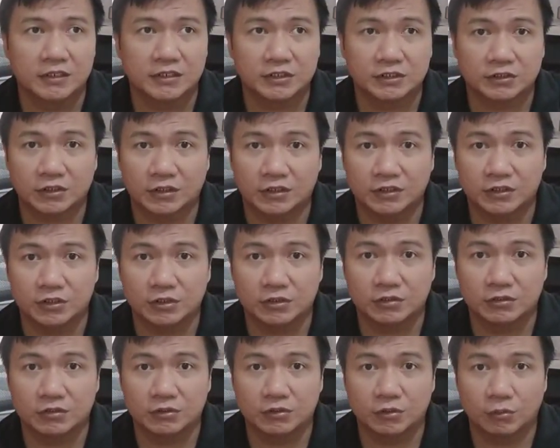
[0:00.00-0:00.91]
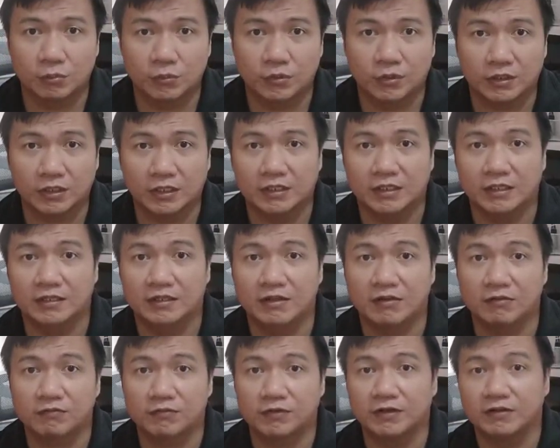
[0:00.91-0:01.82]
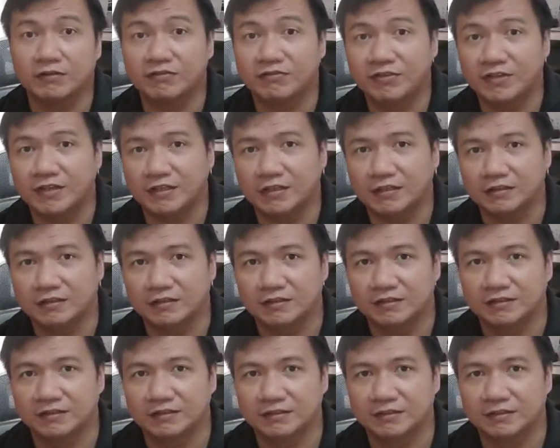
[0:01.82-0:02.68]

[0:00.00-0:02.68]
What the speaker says: start to work in a different field,